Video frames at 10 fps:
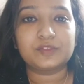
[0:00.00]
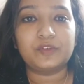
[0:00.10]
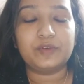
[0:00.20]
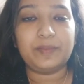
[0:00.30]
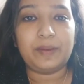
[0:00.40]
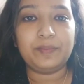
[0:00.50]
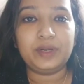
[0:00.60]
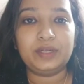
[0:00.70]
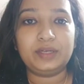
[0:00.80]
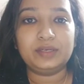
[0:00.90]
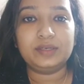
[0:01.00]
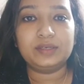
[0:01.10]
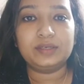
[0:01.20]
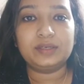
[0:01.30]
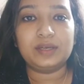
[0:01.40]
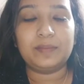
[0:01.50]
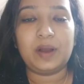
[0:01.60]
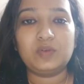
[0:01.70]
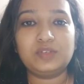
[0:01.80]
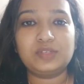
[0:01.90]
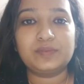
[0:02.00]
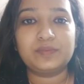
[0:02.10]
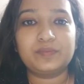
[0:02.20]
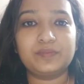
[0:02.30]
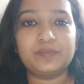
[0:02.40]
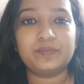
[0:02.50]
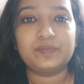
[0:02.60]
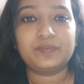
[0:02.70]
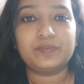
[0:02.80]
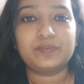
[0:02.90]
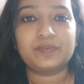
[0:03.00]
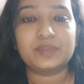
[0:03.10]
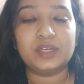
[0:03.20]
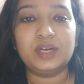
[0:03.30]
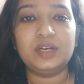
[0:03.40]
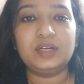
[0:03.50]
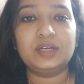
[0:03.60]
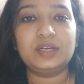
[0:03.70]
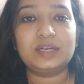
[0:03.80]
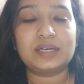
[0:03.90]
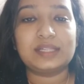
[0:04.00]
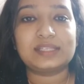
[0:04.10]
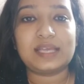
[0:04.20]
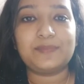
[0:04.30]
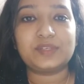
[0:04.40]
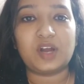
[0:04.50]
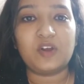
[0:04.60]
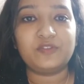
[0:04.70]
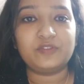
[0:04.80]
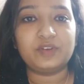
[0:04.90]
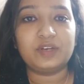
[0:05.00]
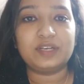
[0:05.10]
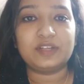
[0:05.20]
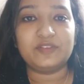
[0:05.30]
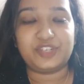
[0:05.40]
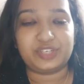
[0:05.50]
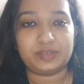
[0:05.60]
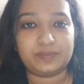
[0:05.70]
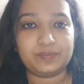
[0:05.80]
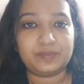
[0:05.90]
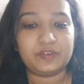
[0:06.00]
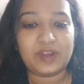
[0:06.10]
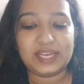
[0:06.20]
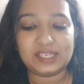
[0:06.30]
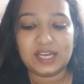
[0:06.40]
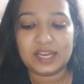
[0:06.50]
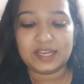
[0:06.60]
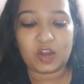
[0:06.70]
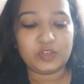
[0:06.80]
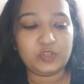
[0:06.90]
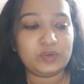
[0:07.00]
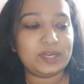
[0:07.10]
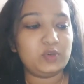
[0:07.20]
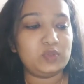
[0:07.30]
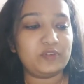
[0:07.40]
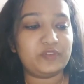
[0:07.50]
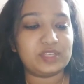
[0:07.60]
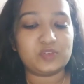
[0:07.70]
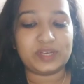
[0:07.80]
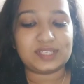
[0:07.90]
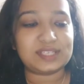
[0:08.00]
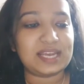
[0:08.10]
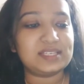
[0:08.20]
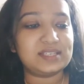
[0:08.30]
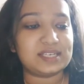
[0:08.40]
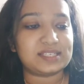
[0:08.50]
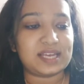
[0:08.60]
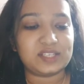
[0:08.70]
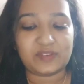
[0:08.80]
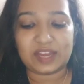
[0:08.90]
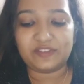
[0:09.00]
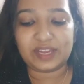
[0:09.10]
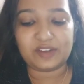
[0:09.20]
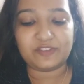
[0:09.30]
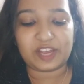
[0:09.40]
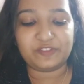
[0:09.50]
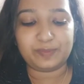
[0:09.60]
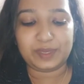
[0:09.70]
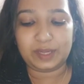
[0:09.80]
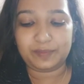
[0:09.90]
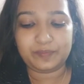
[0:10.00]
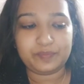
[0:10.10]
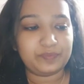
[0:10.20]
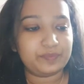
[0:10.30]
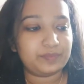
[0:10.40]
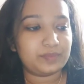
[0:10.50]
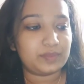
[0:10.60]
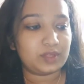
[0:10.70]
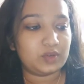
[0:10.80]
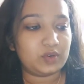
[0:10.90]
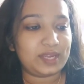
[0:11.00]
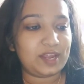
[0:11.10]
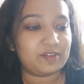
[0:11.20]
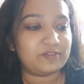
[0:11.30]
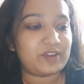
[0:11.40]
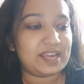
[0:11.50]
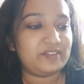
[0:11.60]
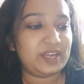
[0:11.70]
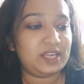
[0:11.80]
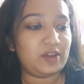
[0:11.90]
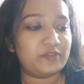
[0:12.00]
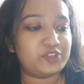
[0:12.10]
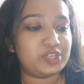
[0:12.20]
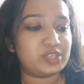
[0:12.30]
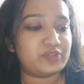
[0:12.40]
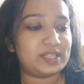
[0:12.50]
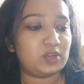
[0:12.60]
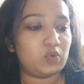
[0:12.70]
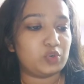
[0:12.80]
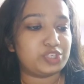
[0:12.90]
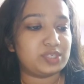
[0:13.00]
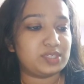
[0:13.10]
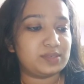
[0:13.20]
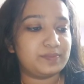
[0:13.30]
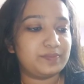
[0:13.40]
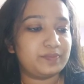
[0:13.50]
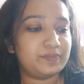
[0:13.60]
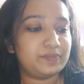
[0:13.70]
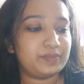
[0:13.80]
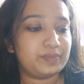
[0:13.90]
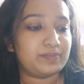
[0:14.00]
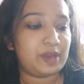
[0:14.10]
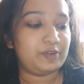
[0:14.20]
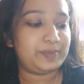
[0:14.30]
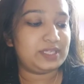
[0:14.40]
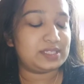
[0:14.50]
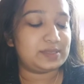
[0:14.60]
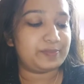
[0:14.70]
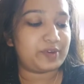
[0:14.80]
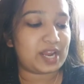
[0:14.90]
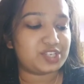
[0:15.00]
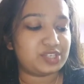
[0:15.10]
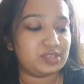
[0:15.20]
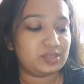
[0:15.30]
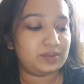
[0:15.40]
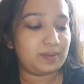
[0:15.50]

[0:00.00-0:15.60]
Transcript: remembered about the concept of division. Right? Now you can do the first two exercises, exercise 5A and 5B. Okay, 5A you have to just write the quotient by repeated subtraction.